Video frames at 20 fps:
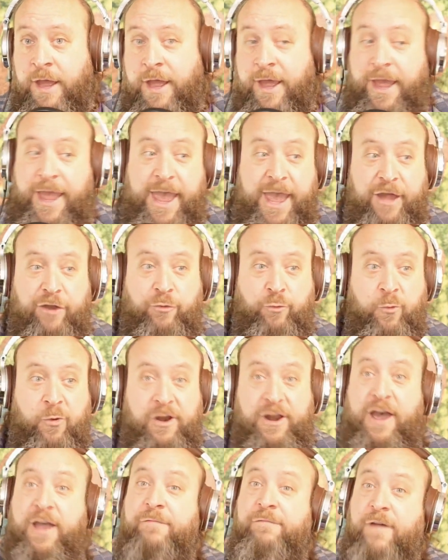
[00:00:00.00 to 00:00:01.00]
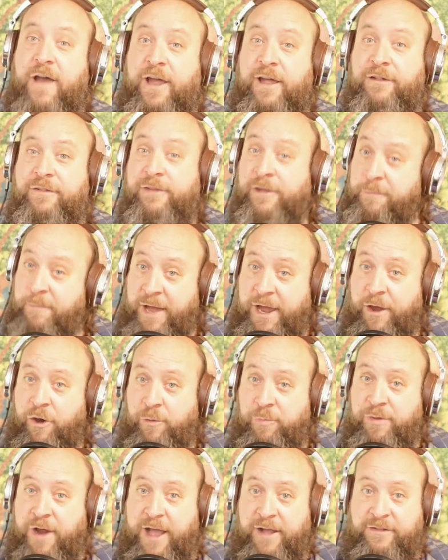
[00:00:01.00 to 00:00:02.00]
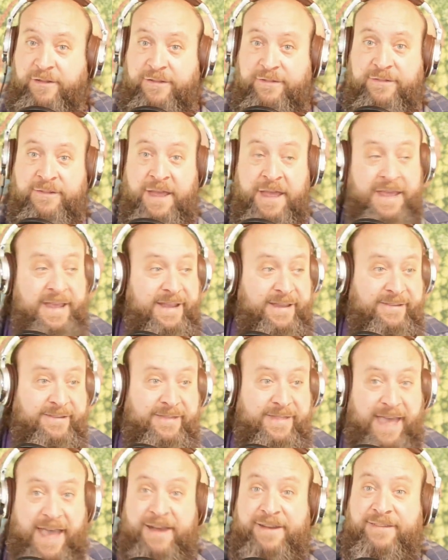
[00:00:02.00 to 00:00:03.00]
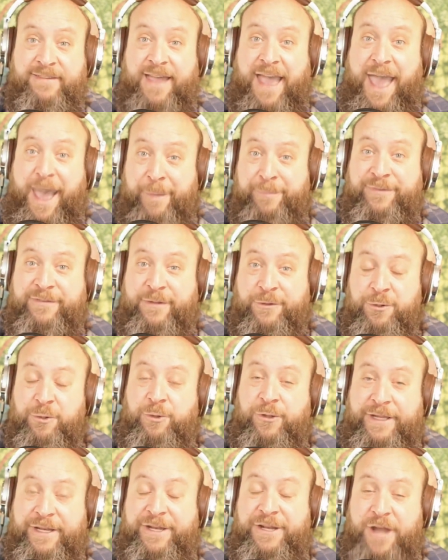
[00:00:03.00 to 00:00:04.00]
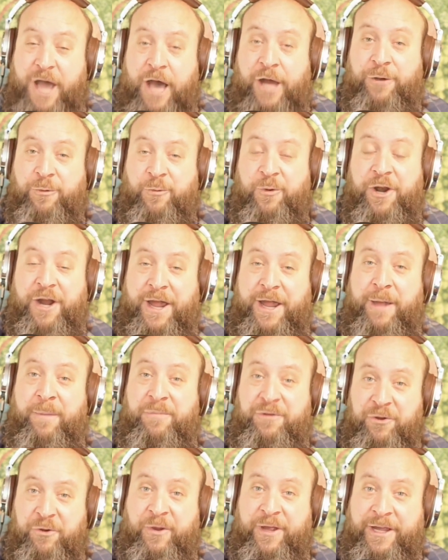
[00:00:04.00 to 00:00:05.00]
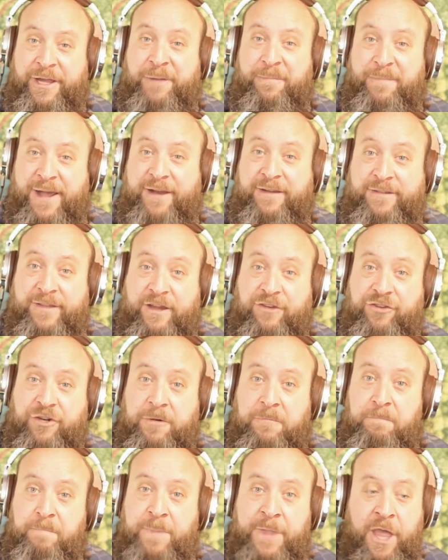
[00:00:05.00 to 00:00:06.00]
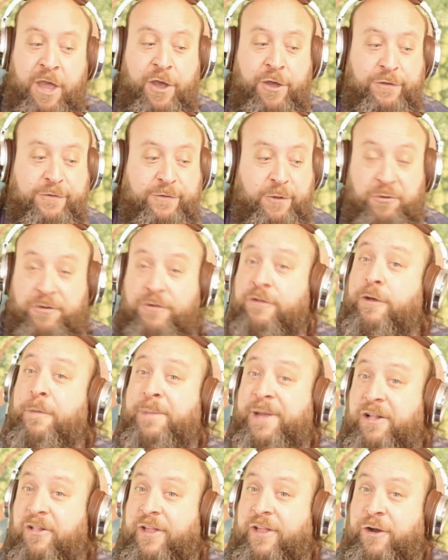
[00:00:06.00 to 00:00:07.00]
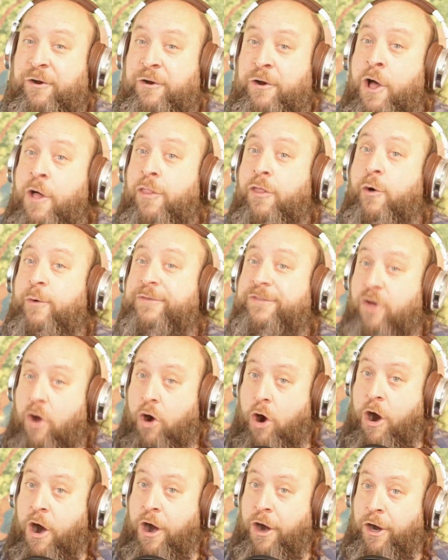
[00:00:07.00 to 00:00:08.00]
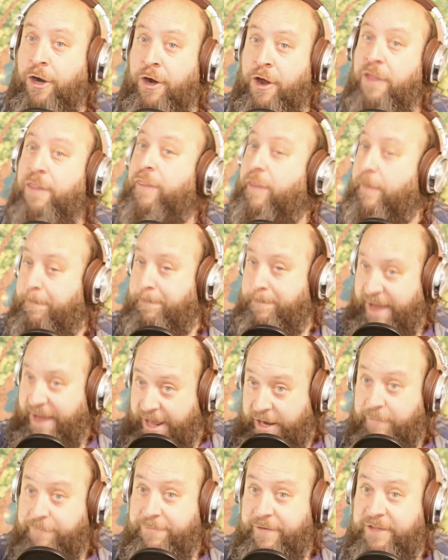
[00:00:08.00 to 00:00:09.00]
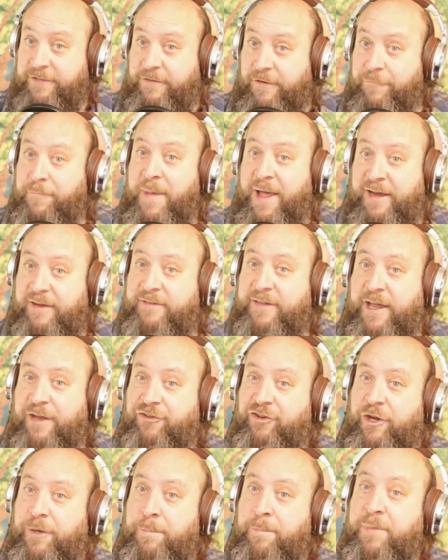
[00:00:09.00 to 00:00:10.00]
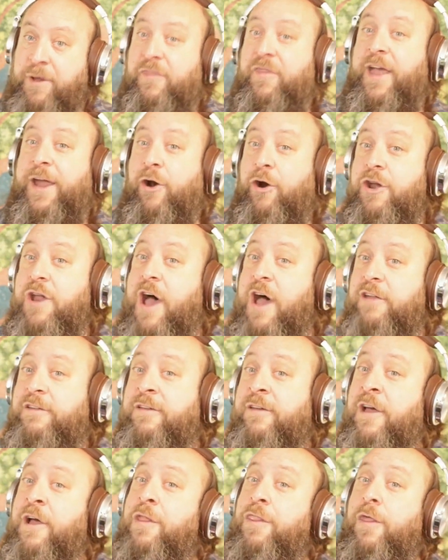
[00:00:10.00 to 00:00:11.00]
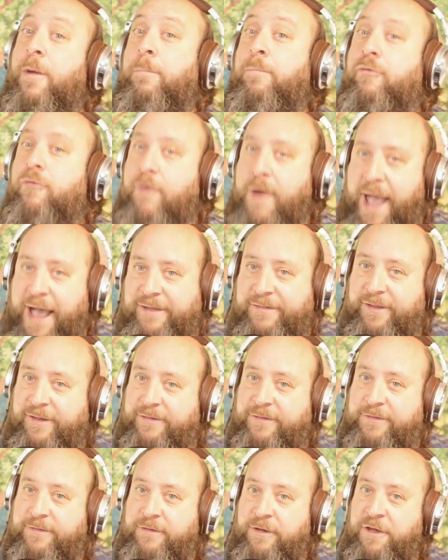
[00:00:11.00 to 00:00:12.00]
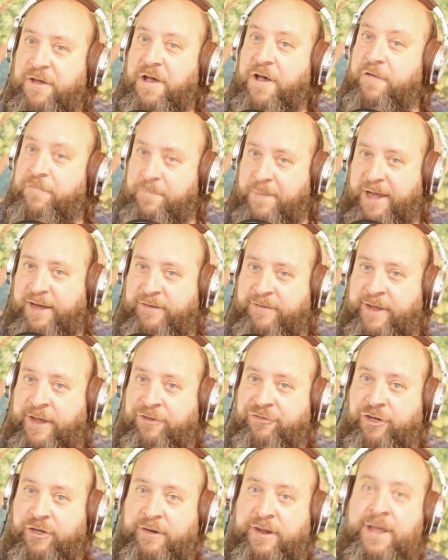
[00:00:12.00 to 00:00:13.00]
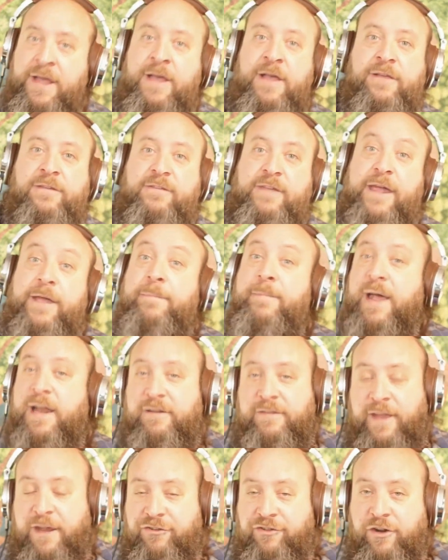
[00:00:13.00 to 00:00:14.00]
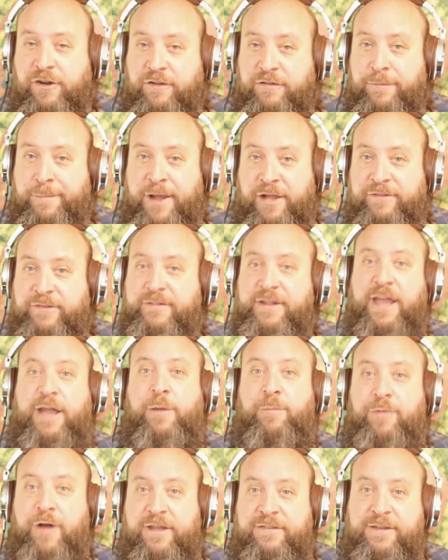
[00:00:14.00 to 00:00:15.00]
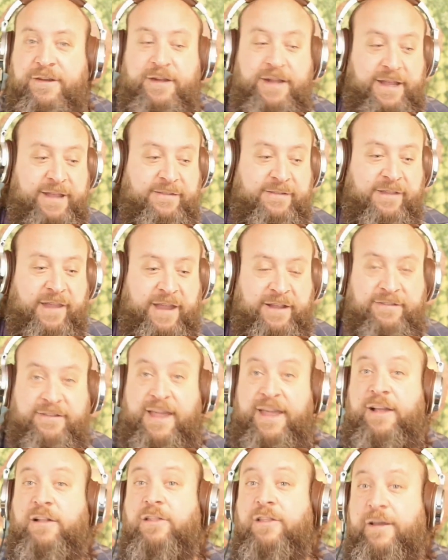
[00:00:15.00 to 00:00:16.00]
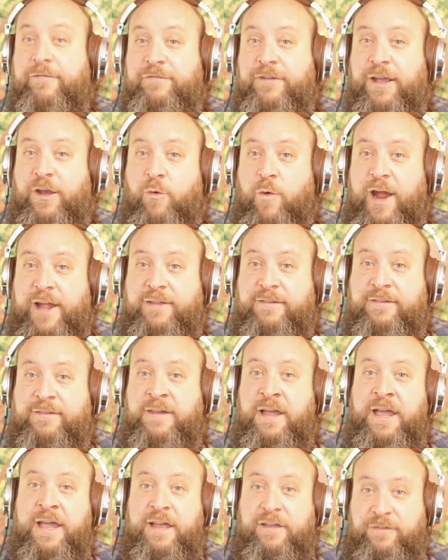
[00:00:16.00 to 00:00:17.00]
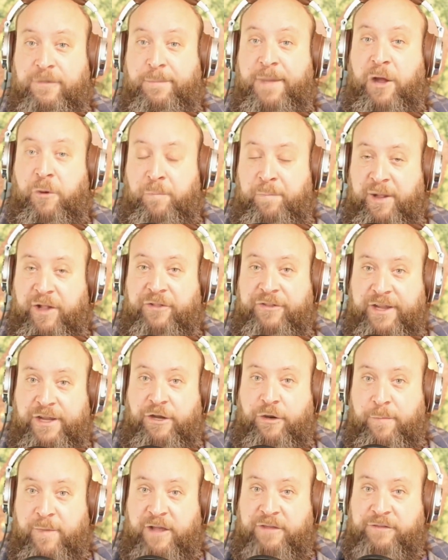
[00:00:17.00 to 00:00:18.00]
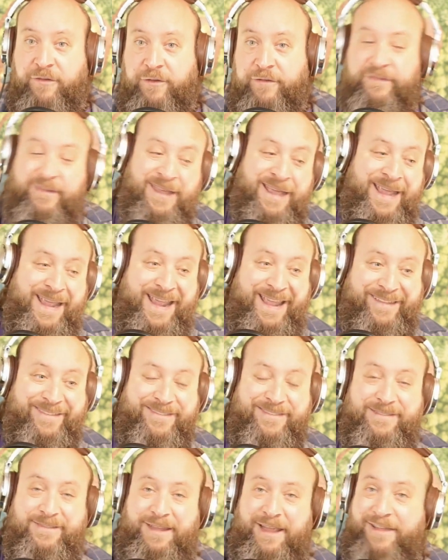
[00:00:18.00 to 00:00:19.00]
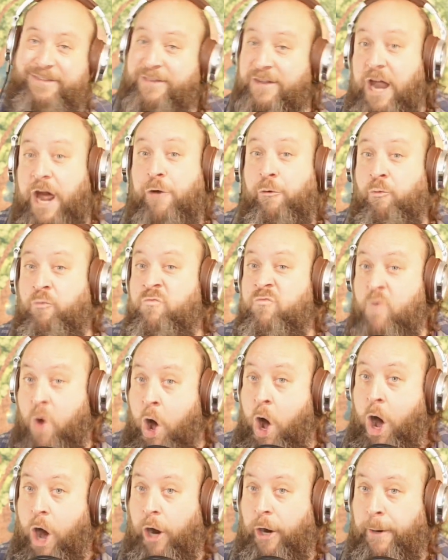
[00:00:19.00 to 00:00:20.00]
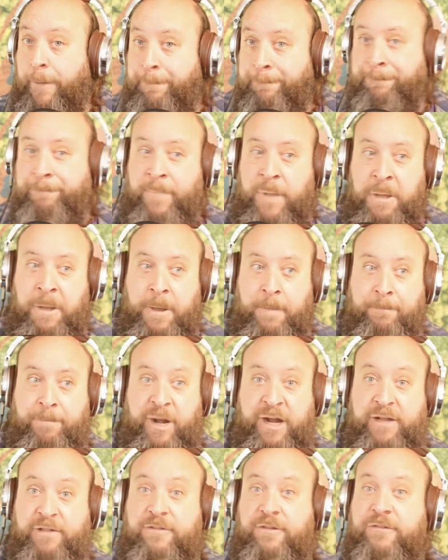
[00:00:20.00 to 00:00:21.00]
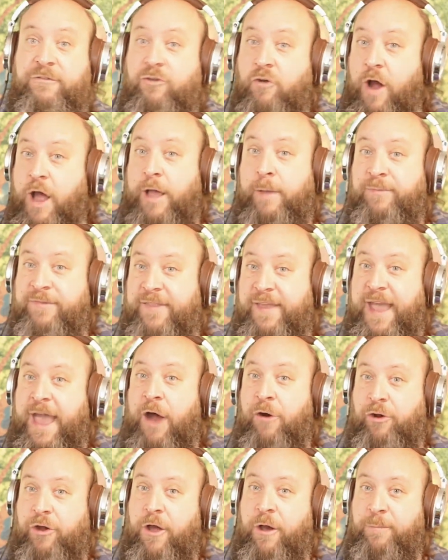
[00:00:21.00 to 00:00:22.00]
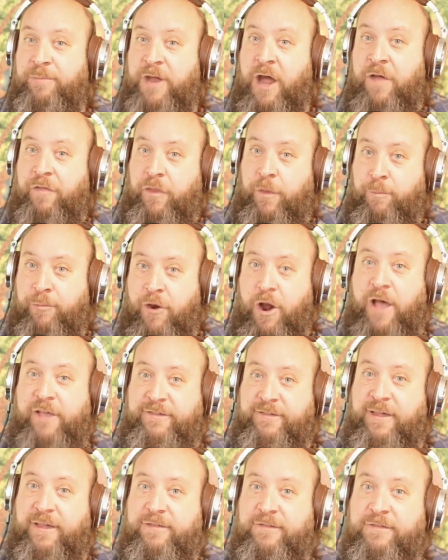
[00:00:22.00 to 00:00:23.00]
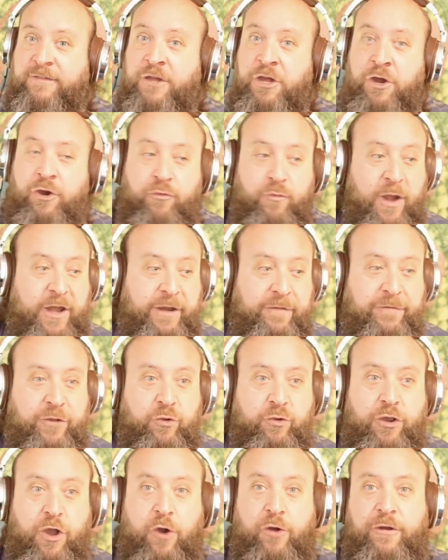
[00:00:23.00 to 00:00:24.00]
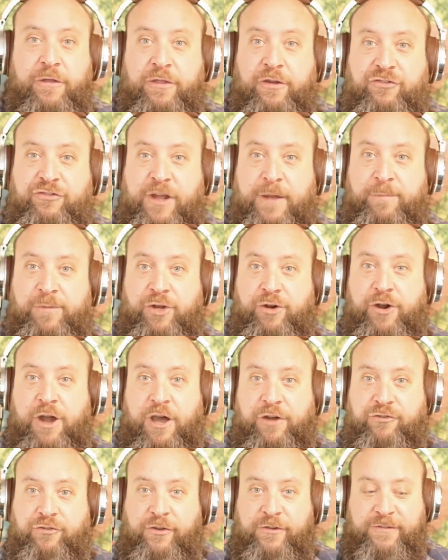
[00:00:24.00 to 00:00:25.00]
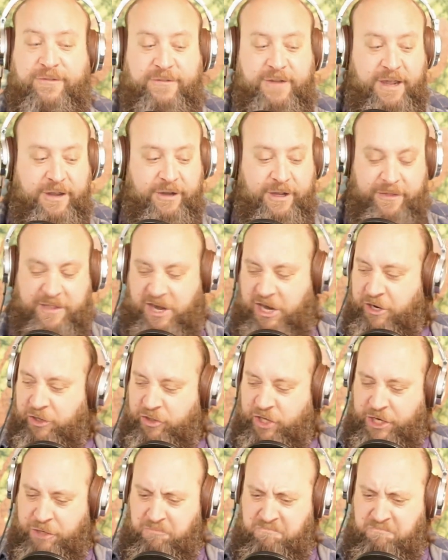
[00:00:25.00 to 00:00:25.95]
And what I find in my own practice is that is absolutely not what I am doing in meditation. So to be clear, those are the benefits of meditation, but they are not the practice of meditation. Saying meditation is about staying present is like saying lifting weights is about building your muscles. It's not wrong, but it describes the outcome, not the process, right? If you go to the gym, you're not just standing there like,